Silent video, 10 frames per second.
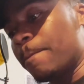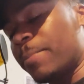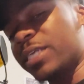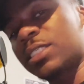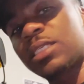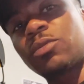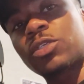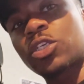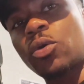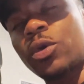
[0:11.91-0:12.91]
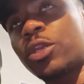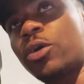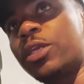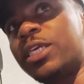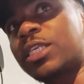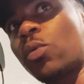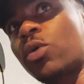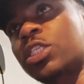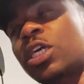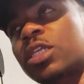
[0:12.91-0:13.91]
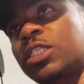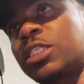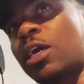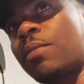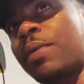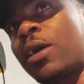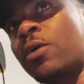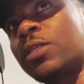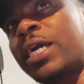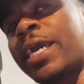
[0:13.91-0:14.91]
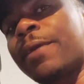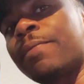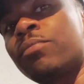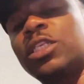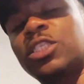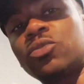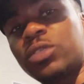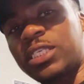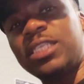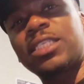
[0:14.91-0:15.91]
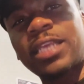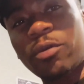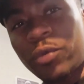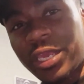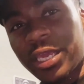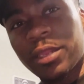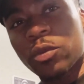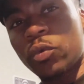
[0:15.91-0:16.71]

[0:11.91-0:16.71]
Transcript: Basically, what's going on is I want to talk to y'all about like this new season that we in.